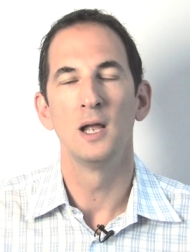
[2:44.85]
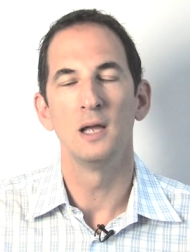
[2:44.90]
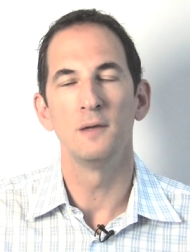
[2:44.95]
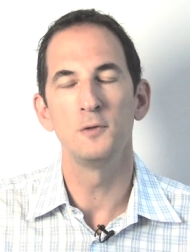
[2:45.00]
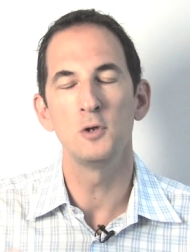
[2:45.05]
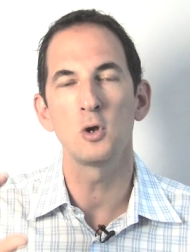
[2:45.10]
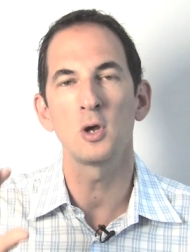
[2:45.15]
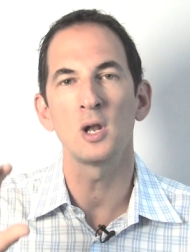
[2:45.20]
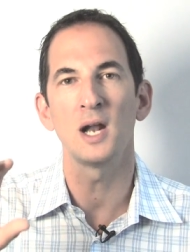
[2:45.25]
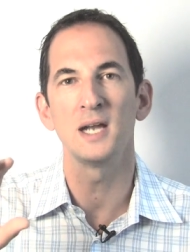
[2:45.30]

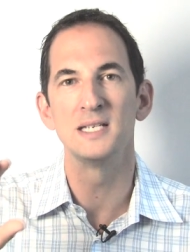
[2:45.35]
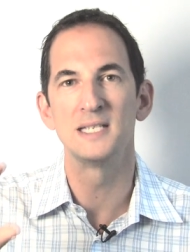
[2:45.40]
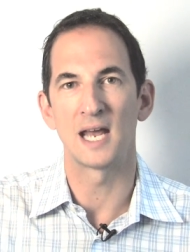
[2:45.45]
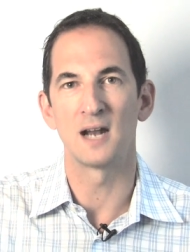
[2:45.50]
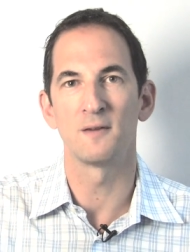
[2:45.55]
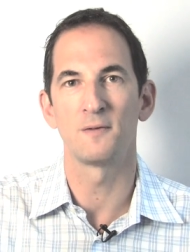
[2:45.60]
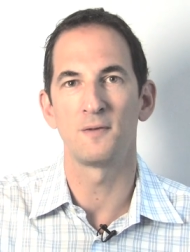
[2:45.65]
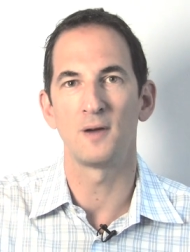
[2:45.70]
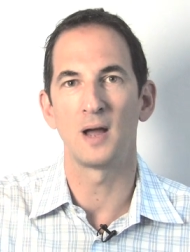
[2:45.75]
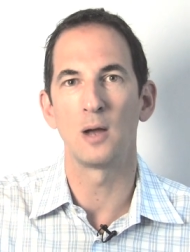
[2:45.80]
If you can
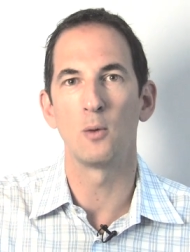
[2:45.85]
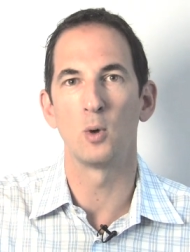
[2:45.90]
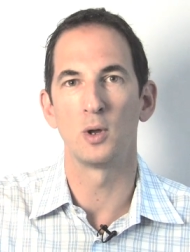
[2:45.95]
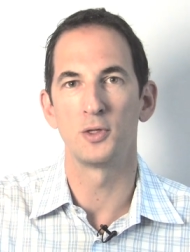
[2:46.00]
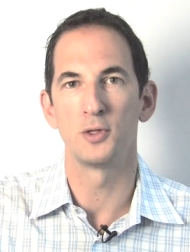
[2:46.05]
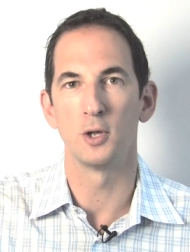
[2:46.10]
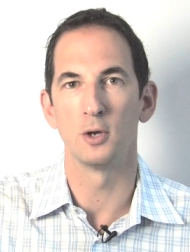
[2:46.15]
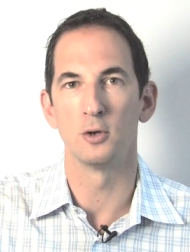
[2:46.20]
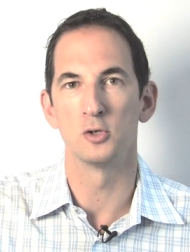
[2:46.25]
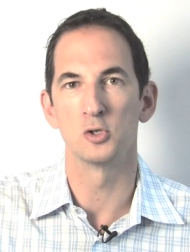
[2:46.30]
identify
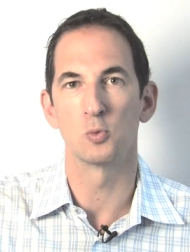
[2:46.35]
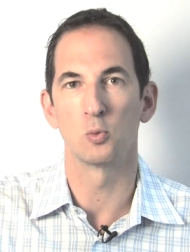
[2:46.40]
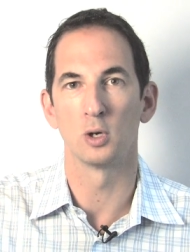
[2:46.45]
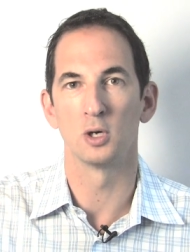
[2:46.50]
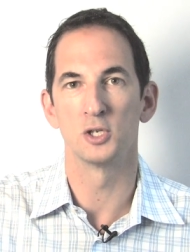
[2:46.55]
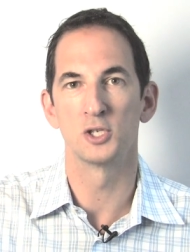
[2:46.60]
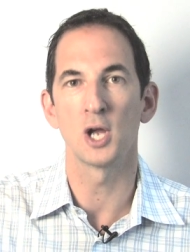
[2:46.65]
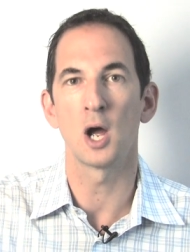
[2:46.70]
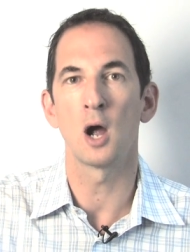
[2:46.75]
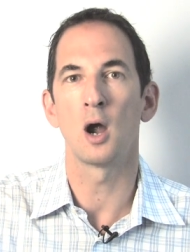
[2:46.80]
what those
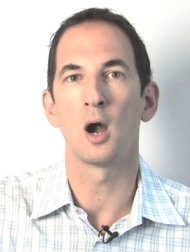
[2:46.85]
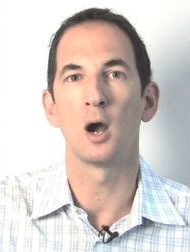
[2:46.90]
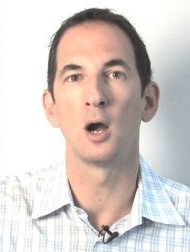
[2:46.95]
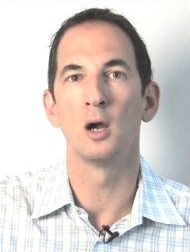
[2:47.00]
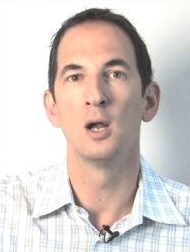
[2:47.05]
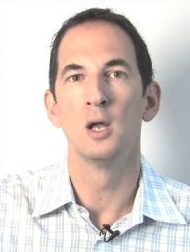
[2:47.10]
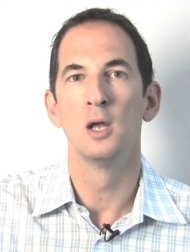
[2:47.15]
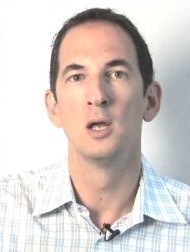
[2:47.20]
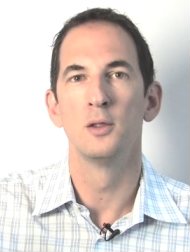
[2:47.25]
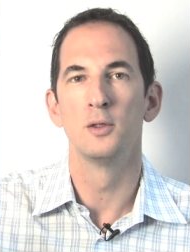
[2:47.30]
words
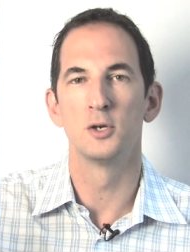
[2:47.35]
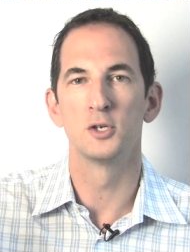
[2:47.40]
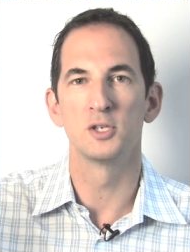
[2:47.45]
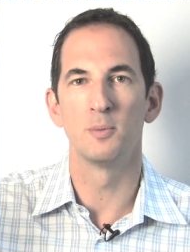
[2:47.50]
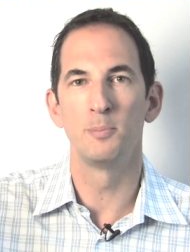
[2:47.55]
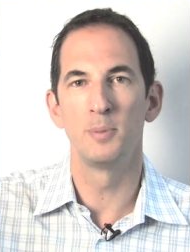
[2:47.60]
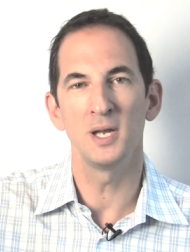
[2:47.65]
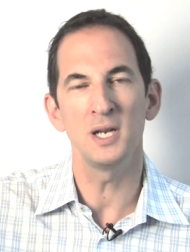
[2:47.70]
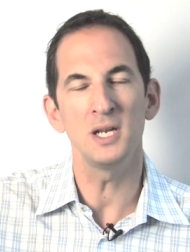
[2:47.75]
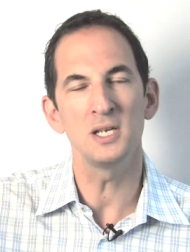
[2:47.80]
are, there's
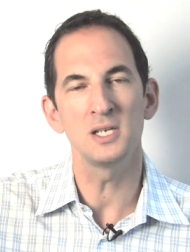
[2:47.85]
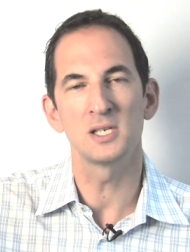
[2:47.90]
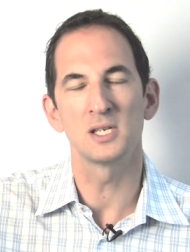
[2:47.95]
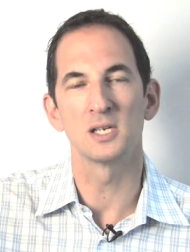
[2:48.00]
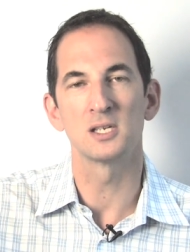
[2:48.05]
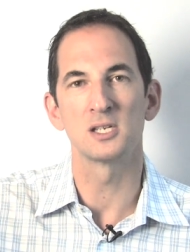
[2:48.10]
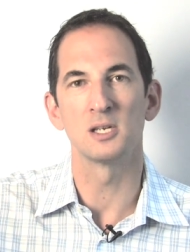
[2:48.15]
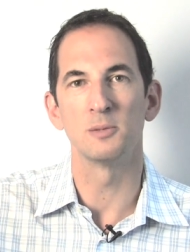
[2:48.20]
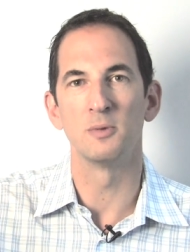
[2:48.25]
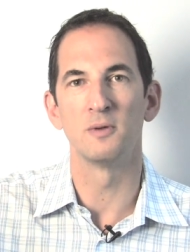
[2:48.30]
a bidding
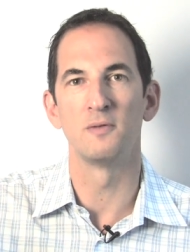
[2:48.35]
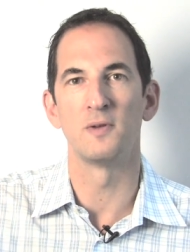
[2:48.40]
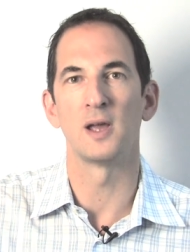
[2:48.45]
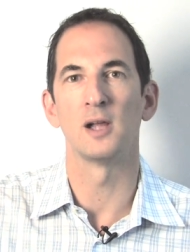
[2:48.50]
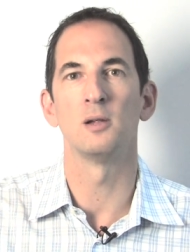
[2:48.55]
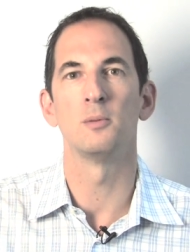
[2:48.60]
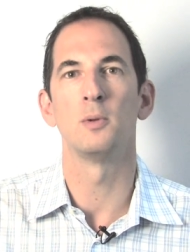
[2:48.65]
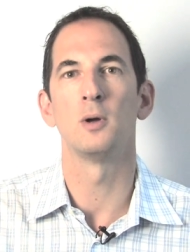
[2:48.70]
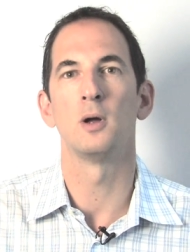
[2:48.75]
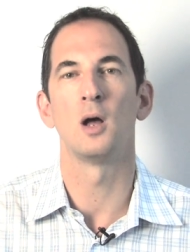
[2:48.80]
system
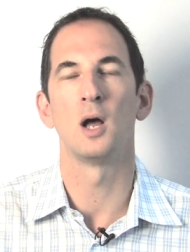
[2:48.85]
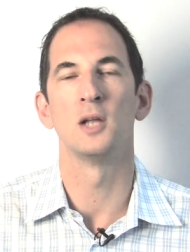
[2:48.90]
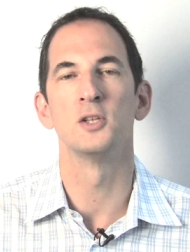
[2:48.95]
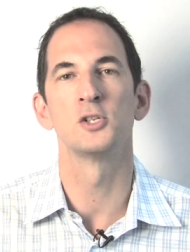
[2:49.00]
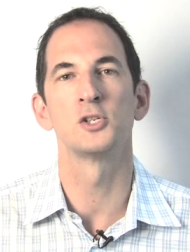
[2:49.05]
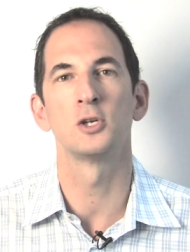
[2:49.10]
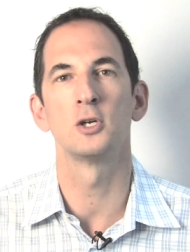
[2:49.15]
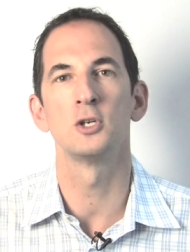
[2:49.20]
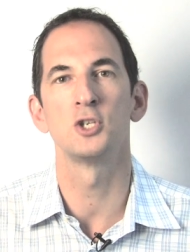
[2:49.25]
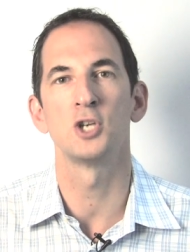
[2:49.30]
available
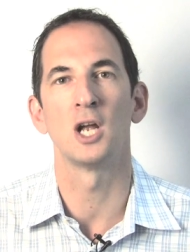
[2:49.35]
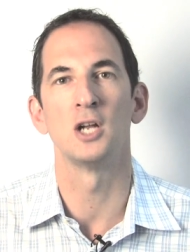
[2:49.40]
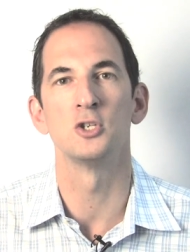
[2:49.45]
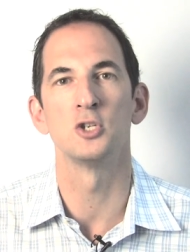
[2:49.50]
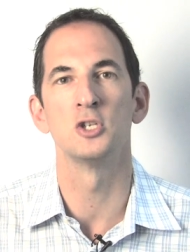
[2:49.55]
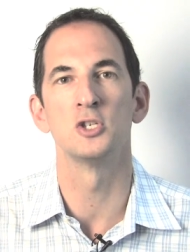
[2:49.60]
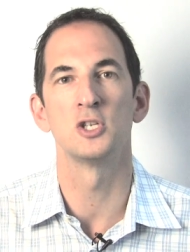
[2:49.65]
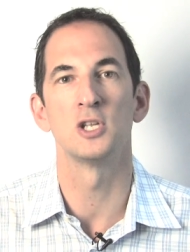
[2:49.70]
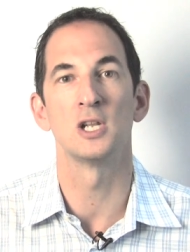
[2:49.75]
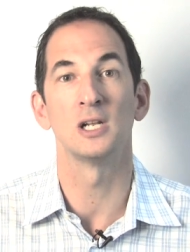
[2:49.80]
on search
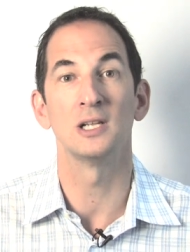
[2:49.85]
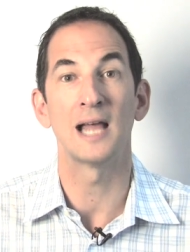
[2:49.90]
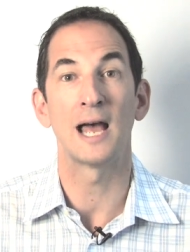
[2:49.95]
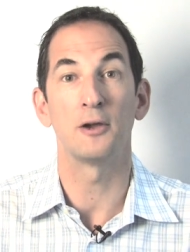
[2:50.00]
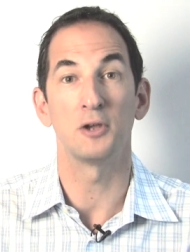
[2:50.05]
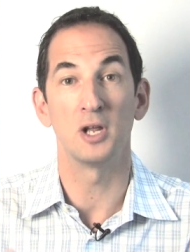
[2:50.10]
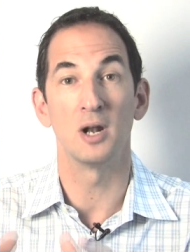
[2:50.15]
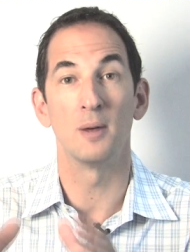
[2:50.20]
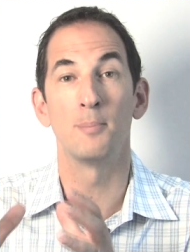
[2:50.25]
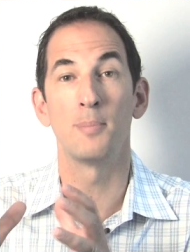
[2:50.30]
engines that
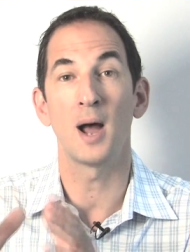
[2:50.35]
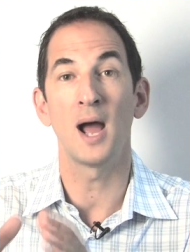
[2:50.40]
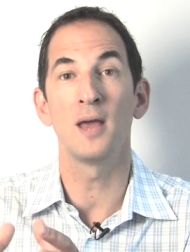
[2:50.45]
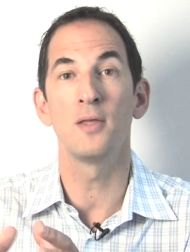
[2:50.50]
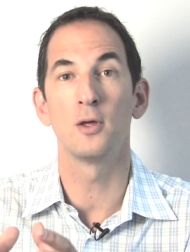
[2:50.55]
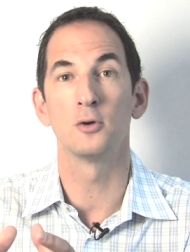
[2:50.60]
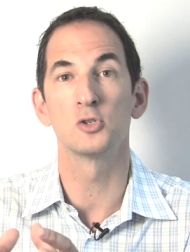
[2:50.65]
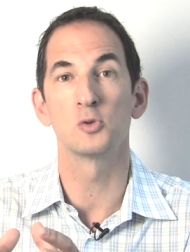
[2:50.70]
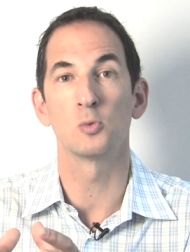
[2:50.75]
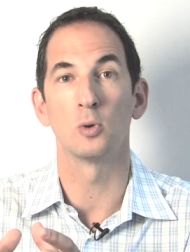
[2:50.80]
allow you to buy
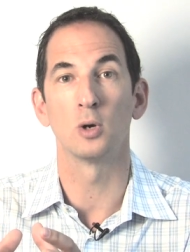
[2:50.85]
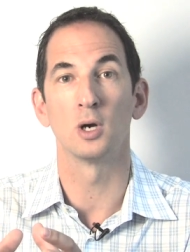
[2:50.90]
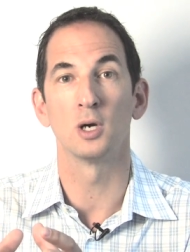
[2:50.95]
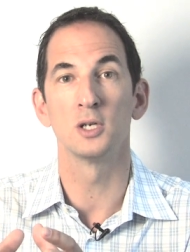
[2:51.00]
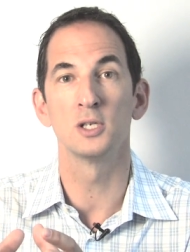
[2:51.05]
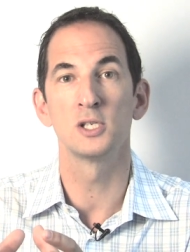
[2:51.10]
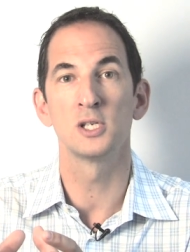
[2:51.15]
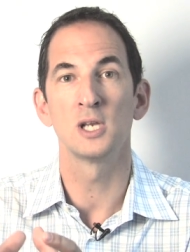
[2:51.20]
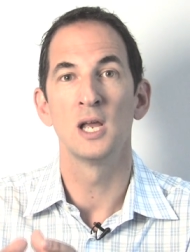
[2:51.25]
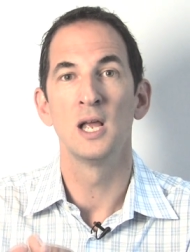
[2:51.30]
those
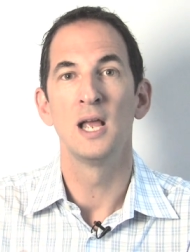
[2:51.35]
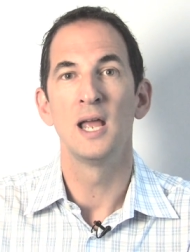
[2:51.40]
words,